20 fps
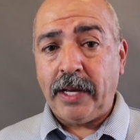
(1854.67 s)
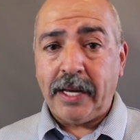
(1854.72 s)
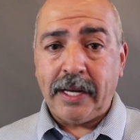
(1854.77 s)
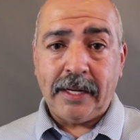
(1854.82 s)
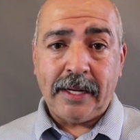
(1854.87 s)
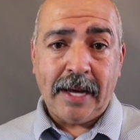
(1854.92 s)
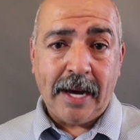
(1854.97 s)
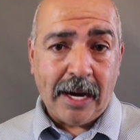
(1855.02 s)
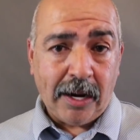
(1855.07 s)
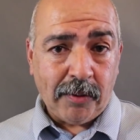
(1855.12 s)

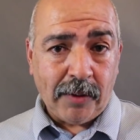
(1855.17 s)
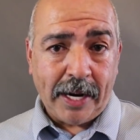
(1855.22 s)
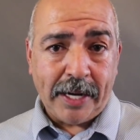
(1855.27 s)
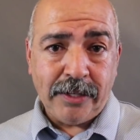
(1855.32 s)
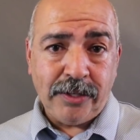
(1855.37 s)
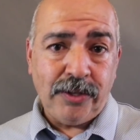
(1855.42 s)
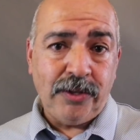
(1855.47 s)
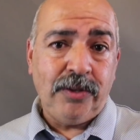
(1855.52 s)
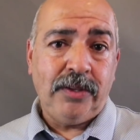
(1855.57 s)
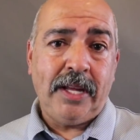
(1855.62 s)
And how I
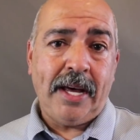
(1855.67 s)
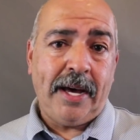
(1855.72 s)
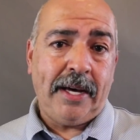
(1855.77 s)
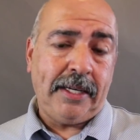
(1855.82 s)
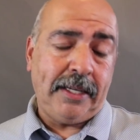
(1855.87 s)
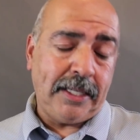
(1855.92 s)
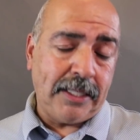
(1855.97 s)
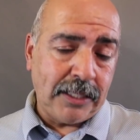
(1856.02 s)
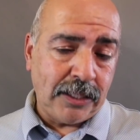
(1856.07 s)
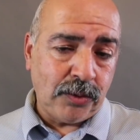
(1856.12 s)
do
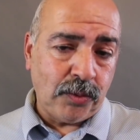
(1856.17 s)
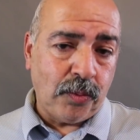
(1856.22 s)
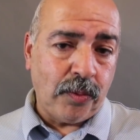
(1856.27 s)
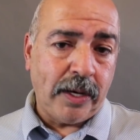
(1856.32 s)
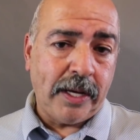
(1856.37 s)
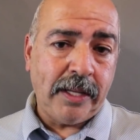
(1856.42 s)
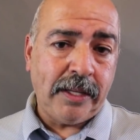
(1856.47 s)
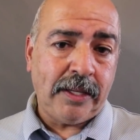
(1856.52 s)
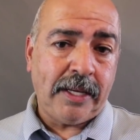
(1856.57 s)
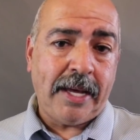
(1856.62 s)
that is
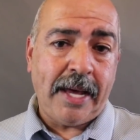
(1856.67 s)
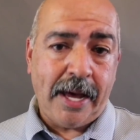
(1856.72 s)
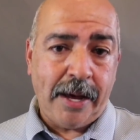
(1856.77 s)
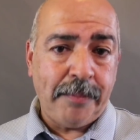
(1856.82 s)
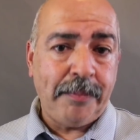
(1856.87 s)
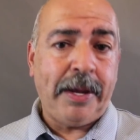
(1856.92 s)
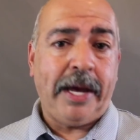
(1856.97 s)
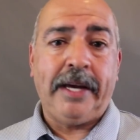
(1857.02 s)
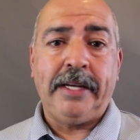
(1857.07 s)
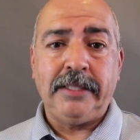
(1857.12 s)
with
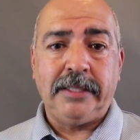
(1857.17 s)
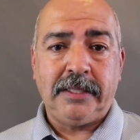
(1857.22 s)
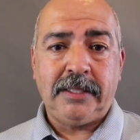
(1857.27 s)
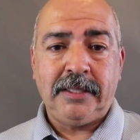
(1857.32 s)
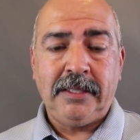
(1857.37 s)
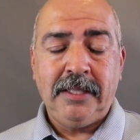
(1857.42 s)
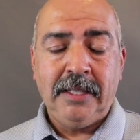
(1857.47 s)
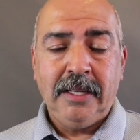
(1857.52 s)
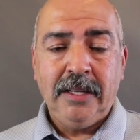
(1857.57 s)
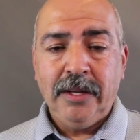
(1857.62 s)
campaigns,
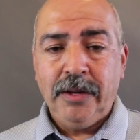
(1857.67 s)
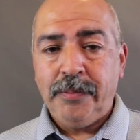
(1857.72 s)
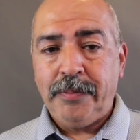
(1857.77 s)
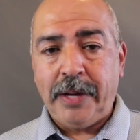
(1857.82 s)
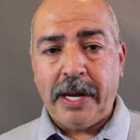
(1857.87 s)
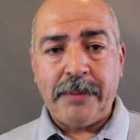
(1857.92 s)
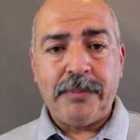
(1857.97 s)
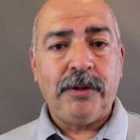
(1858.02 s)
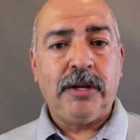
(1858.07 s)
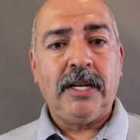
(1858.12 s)

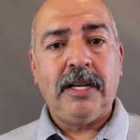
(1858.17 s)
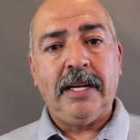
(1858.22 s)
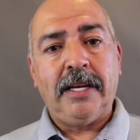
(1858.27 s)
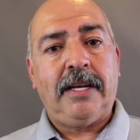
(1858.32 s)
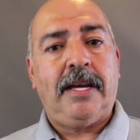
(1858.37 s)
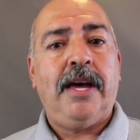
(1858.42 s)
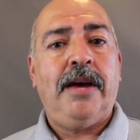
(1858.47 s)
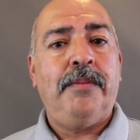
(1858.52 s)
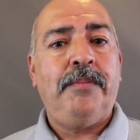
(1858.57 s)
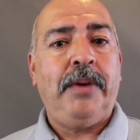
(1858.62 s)
pay per click
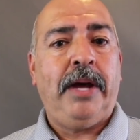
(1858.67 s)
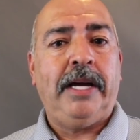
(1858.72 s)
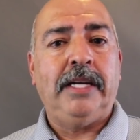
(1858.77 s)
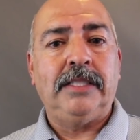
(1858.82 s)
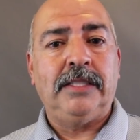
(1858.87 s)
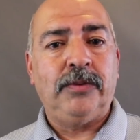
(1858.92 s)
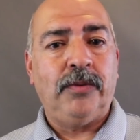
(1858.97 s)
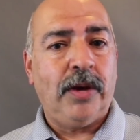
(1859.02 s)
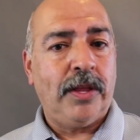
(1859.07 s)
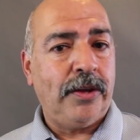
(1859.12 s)

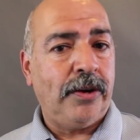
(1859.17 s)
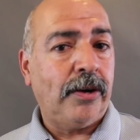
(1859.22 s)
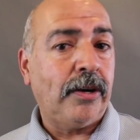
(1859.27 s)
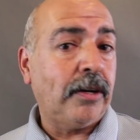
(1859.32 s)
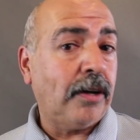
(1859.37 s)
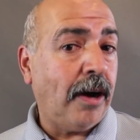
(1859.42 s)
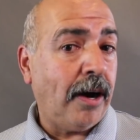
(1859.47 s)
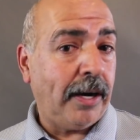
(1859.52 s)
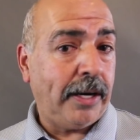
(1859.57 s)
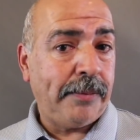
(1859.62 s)
campaigns, whether it's
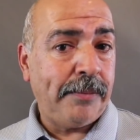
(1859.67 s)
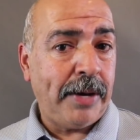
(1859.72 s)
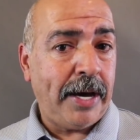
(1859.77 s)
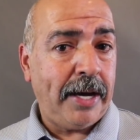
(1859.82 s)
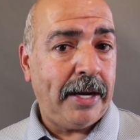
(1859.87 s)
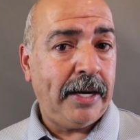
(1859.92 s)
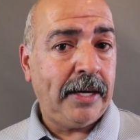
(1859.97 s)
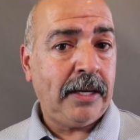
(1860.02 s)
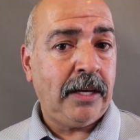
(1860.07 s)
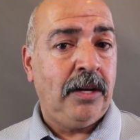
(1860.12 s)

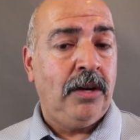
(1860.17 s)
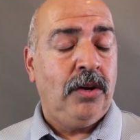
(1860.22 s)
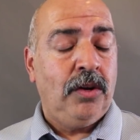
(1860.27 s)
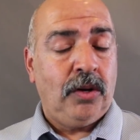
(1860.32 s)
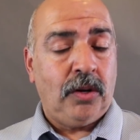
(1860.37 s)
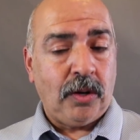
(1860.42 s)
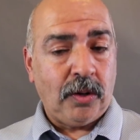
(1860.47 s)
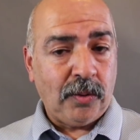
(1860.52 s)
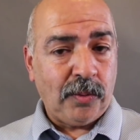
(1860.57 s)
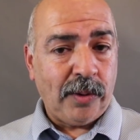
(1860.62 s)
automatic
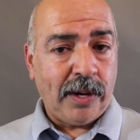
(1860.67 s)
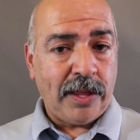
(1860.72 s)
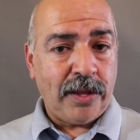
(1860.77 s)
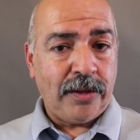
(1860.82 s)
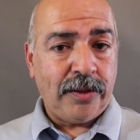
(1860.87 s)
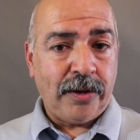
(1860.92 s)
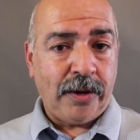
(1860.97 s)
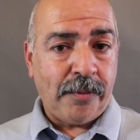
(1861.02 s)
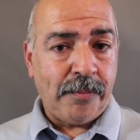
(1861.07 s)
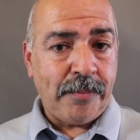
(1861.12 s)
or whether
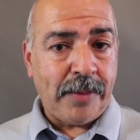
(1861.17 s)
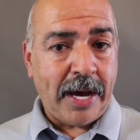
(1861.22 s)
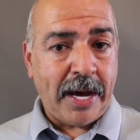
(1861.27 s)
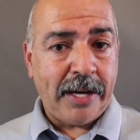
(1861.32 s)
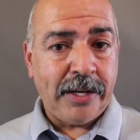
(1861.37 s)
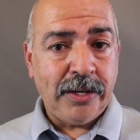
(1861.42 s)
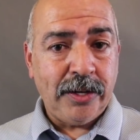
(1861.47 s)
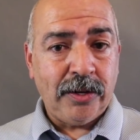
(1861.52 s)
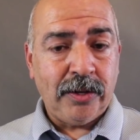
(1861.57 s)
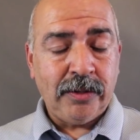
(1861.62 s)
they're
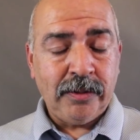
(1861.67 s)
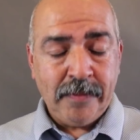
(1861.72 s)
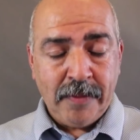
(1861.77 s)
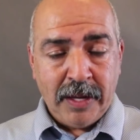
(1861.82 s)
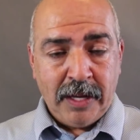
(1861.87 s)
manual.